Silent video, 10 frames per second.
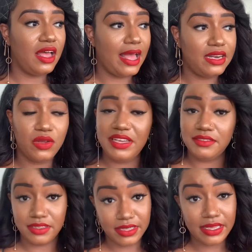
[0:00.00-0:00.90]
I know
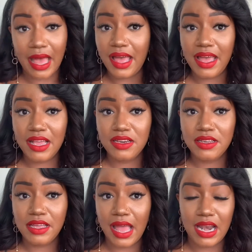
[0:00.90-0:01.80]
he's a good God
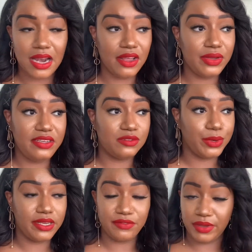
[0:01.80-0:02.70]
and I know he's
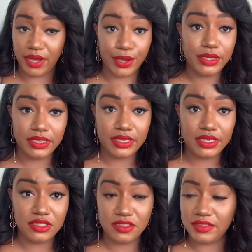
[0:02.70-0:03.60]
working for her
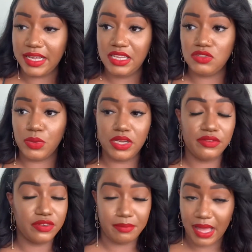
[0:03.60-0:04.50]
good, just like he's
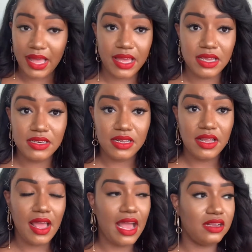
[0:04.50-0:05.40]
working for mine.
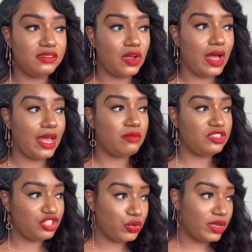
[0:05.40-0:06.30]
And so I'm
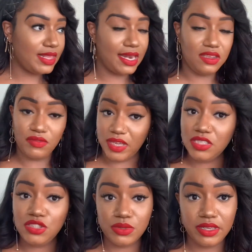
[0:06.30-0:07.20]
sure that
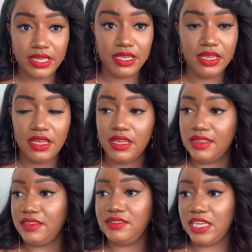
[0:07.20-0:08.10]
eventually
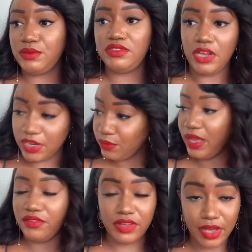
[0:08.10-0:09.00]
this thing will turn
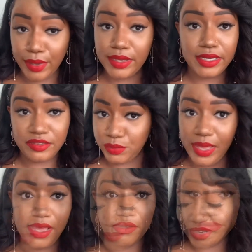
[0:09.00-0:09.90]
around for her good as
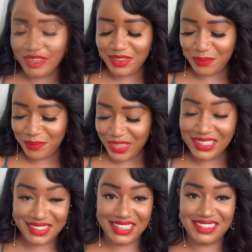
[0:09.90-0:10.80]
well. One of the
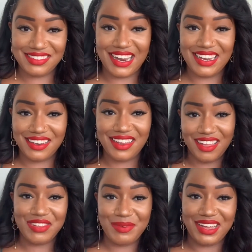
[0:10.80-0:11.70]
big things that I
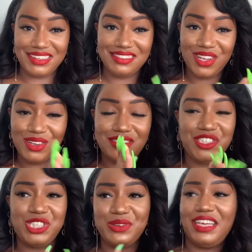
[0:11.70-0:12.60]
love about this whole
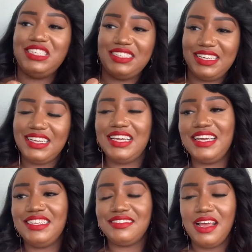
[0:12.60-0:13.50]
situation
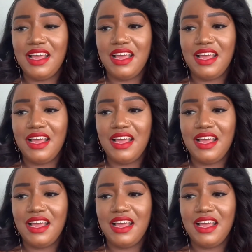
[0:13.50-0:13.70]
is